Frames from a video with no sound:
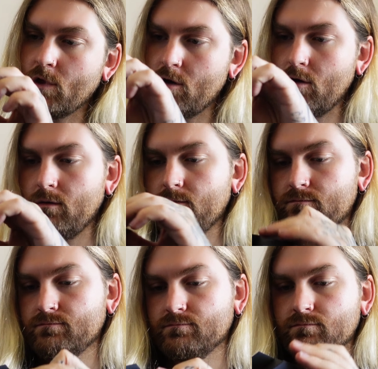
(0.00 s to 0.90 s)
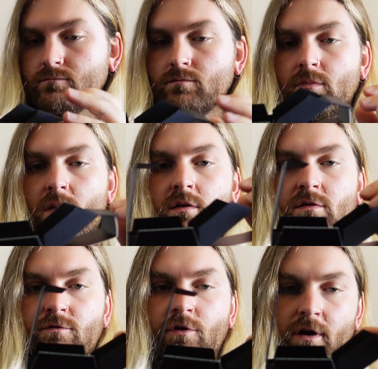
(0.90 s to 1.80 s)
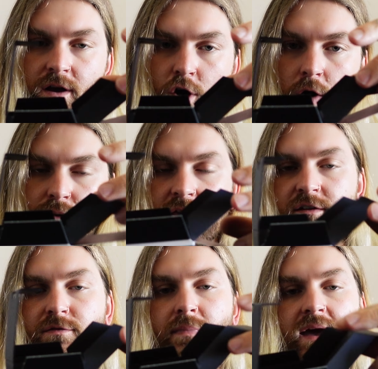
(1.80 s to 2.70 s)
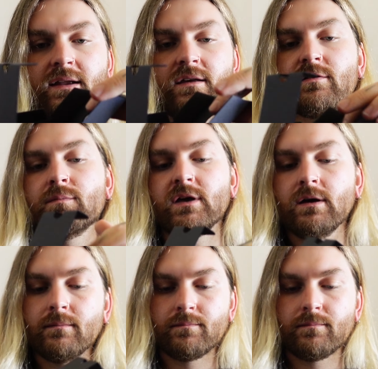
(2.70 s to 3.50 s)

Oh, it's a very complex mechanism here.